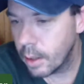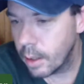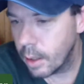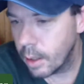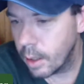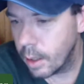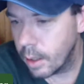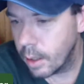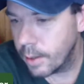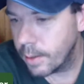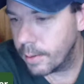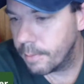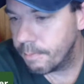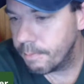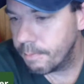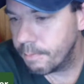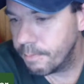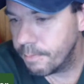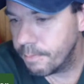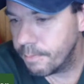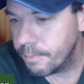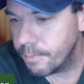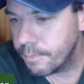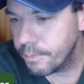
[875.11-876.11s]
And
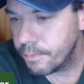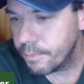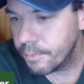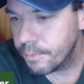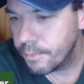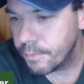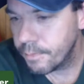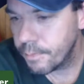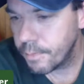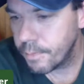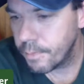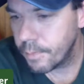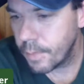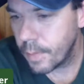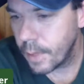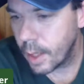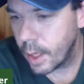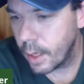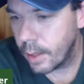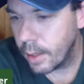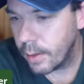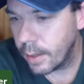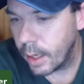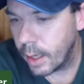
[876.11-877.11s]

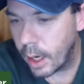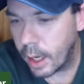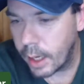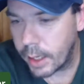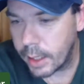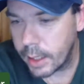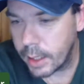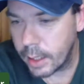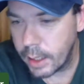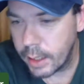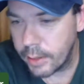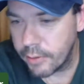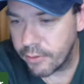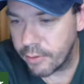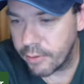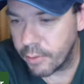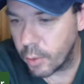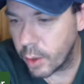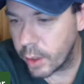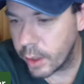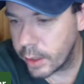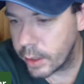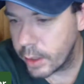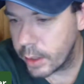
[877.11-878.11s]
then I can get some
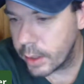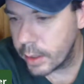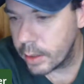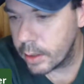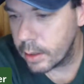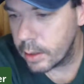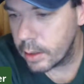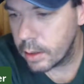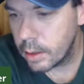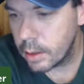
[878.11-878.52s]
work done.